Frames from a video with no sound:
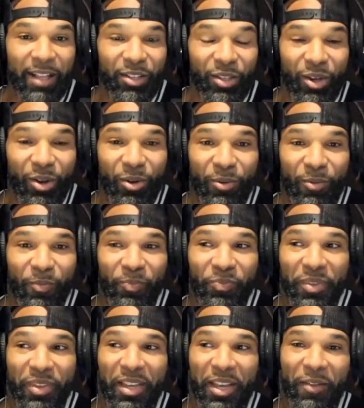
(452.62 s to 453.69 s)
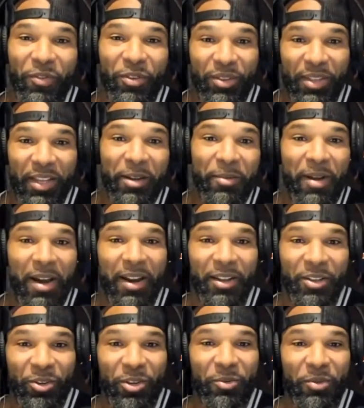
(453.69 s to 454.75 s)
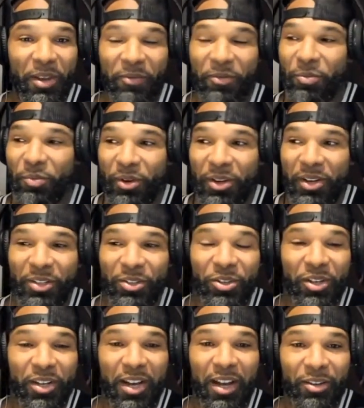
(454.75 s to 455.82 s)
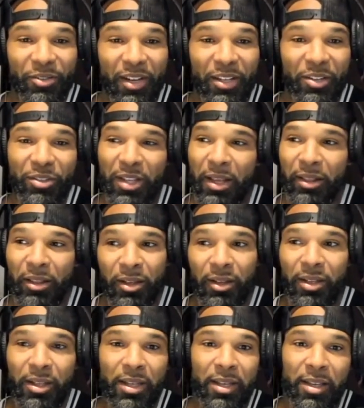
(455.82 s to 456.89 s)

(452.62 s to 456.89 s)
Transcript: And so if you think about it, if you put it into your contract, you say, look,